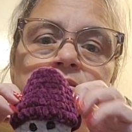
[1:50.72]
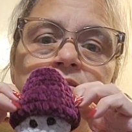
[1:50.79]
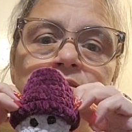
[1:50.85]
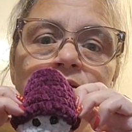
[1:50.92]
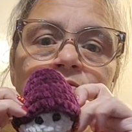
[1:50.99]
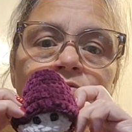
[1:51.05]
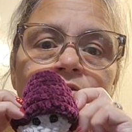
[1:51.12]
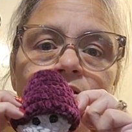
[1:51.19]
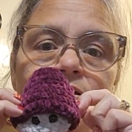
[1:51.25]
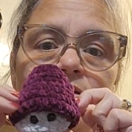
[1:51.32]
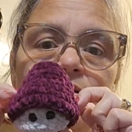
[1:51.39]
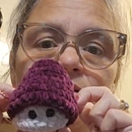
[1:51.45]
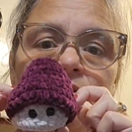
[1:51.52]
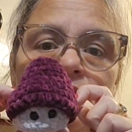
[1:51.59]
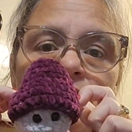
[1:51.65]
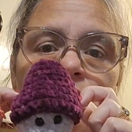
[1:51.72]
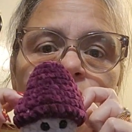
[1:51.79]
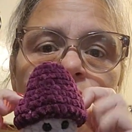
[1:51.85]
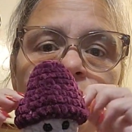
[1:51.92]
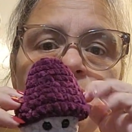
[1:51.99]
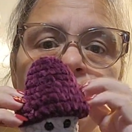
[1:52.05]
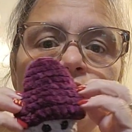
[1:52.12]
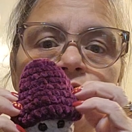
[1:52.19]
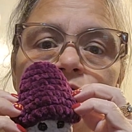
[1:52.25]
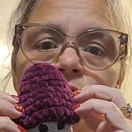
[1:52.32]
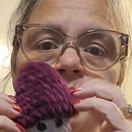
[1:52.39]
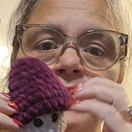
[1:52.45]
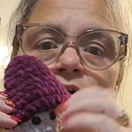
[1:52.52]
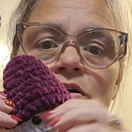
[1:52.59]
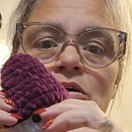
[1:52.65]
different, you can do
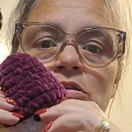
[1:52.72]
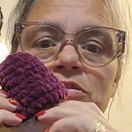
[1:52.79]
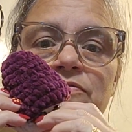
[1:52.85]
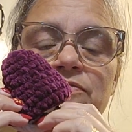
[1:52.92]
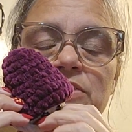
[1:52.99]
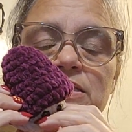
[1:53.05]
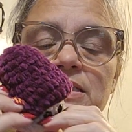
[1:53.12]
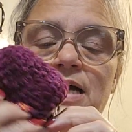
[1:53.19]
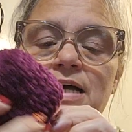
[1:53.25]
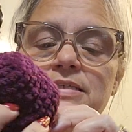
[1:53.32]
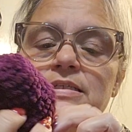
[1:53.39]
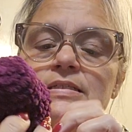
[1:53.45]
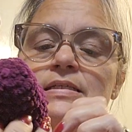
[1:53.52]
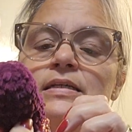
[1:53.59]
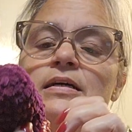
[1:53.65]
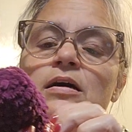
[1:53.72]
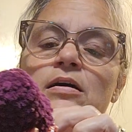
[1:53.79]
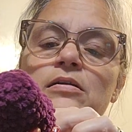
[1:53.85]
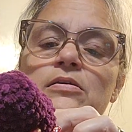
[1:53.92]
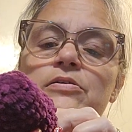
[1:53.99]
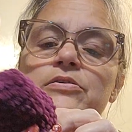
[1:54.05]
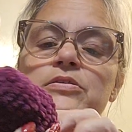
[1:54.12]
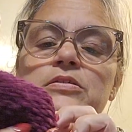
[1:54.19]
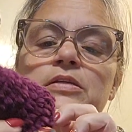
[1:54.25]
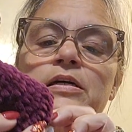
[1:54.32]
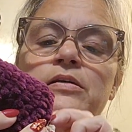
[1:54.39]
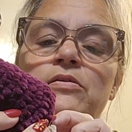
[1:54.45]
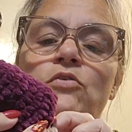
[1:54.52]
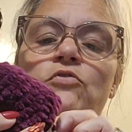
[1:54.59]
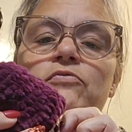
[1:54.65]
them in all different sizes and colors,
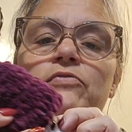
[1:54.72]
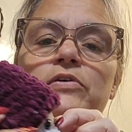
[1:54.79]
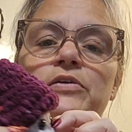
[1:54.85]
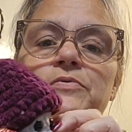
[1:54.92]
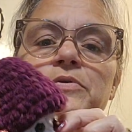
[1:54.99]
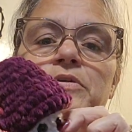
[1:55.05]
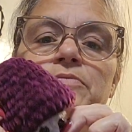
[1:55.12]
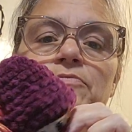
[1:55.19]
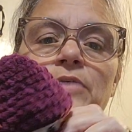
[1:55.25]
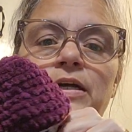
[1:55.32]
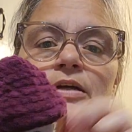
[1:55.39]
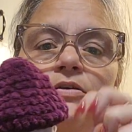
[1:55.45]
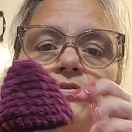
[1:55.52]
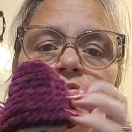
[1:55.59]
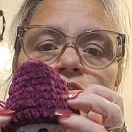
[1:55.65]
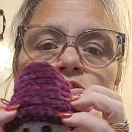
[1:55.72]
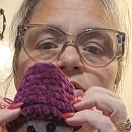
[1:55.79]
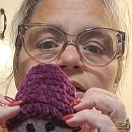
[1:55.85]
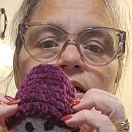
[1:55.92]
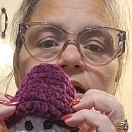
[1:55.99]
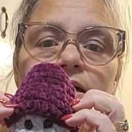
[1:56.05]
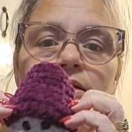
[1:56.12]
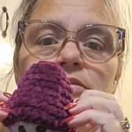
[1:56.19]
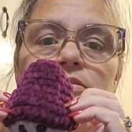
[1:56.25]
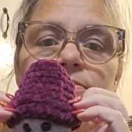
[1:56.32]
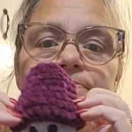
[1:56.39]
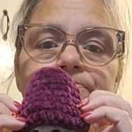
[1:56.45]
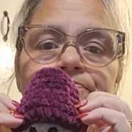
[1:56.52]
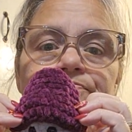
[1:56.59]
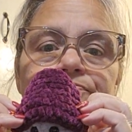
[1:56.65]
and hopefully with regular straight eyes.
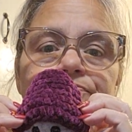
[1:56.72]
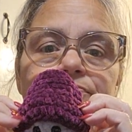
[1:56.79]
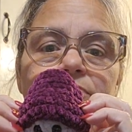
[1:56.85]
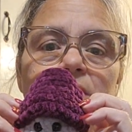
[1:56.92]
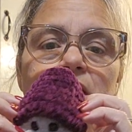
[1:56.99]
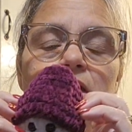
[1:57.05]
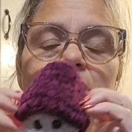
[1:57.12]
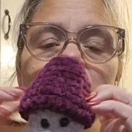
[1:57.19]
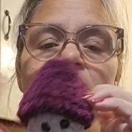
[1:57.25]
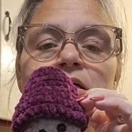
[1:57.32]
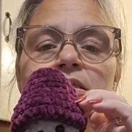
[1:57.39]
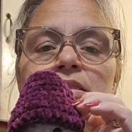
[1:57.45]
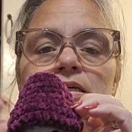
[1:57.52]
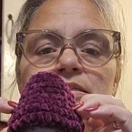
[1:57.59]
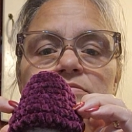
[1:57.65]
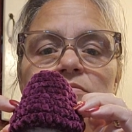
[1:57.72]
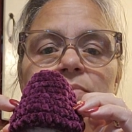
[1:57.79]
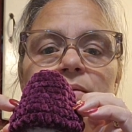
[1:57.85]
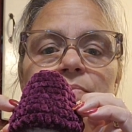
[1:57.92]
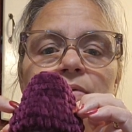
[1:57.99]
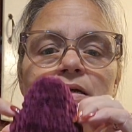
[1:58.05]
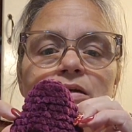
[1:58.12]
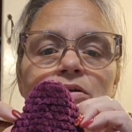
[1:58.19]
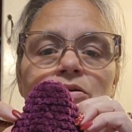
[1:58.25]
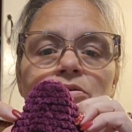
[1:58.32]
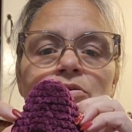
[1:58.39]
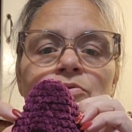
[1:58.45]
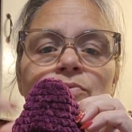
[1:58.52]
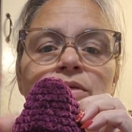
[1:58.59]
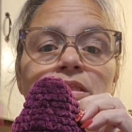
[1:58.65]
These will be
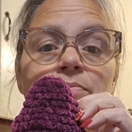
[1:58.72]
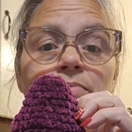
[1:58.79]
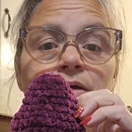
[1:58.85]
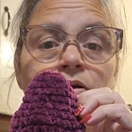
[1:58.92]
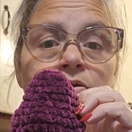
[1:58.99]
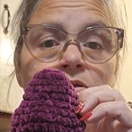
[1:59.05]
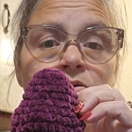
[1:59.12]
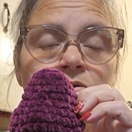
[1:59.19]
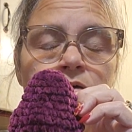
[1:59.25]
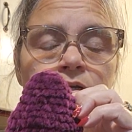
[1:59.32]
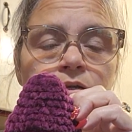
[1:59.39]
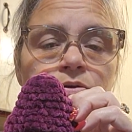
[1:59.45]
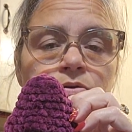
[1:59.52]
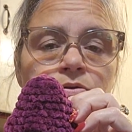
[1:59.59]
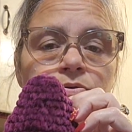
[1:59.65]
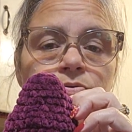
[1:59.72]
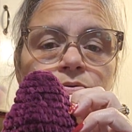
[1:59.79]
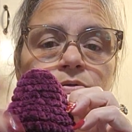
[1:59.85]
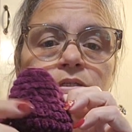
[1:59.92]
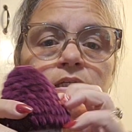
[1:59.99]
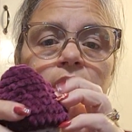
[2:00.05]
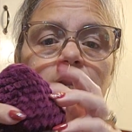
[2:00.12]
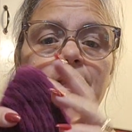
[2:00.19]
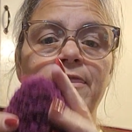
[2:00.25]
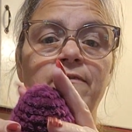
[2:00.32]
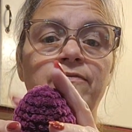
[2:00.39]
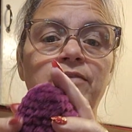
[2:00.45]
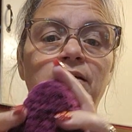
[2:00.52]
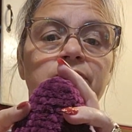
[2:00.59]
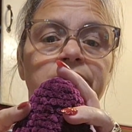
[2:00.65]
bigger with the bigger the hook you use and the
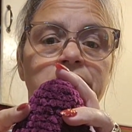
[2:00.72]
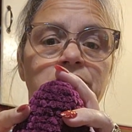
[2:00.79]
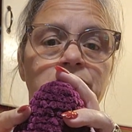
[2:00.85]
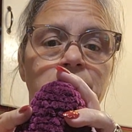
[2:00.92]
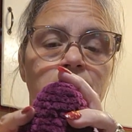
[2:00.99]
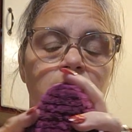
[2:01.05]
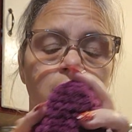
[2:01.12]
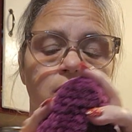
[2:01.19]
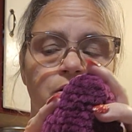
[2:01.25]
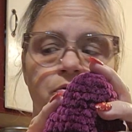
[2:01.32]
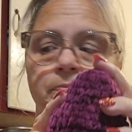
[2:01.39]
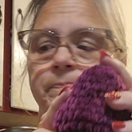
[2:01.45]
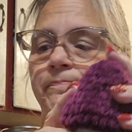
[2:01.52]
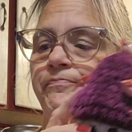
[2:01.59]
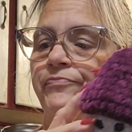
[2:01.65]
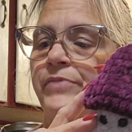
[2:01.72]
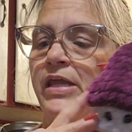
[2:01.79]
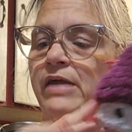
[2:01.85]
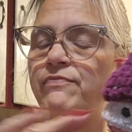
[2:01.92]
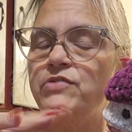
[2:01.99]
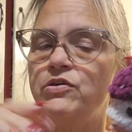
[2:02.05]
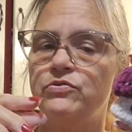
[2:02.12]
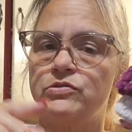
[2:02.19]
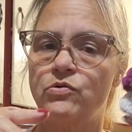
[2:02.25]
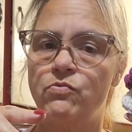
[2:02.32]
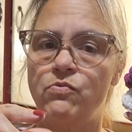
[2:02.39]
fluffier the yarn. If you use a